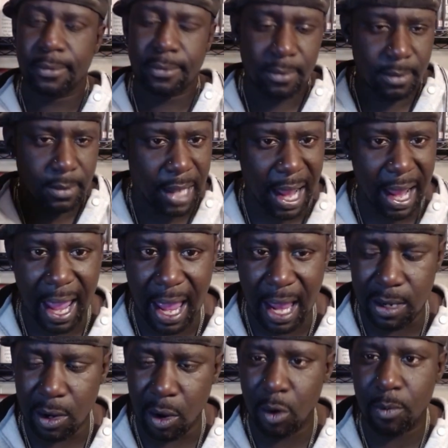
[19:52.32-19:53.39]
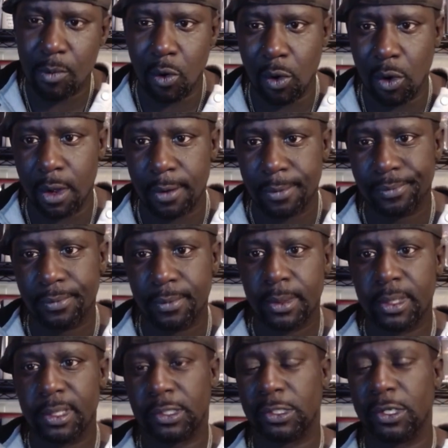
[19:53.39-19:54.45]
They had no more.
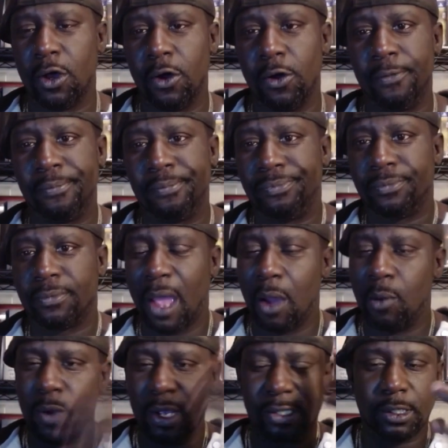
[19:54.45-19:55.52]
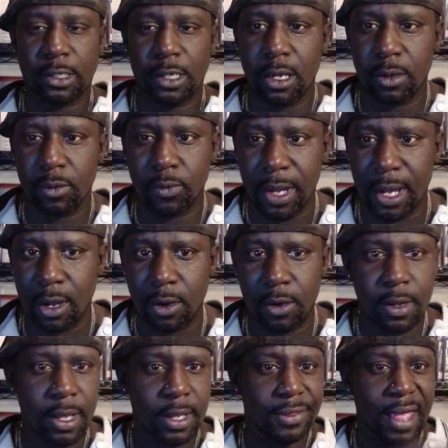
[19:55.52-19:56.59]
So I went to Goodwill.
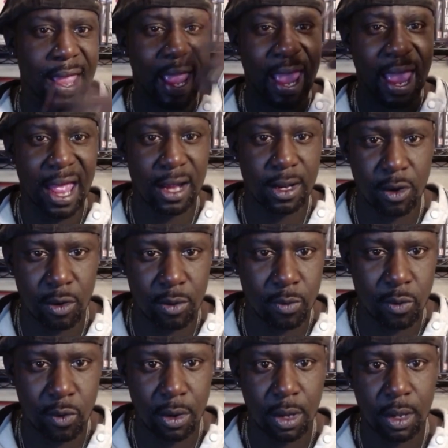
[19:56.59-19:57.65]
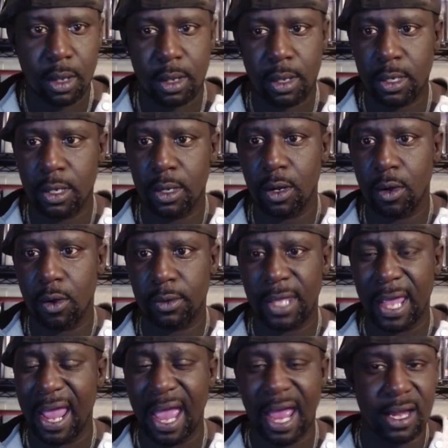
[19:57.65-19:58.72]
They had no more. You know, they
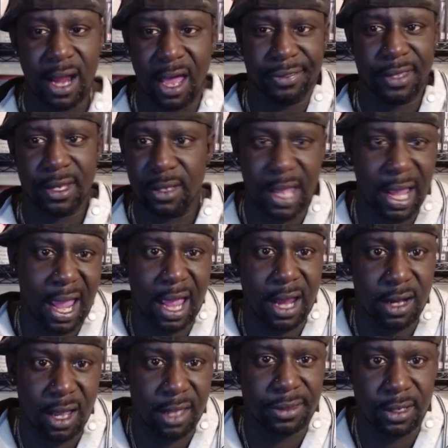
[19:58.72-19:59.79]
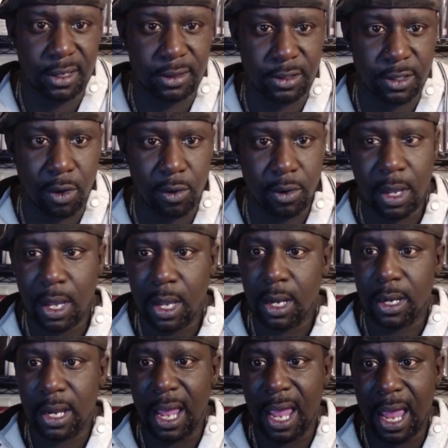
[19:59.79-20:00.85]
had nothing. They had nothing. So they
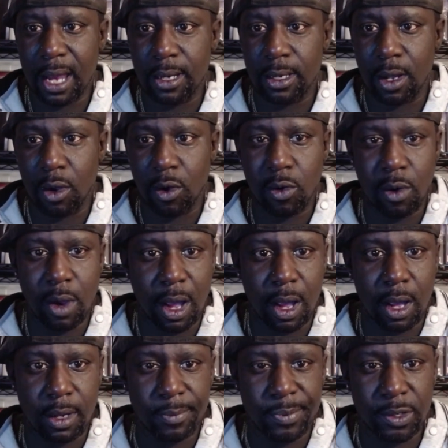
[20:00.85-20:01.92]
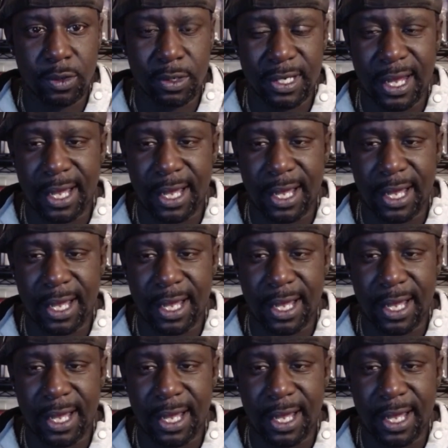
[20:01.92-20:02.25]
had no uh, computer desk.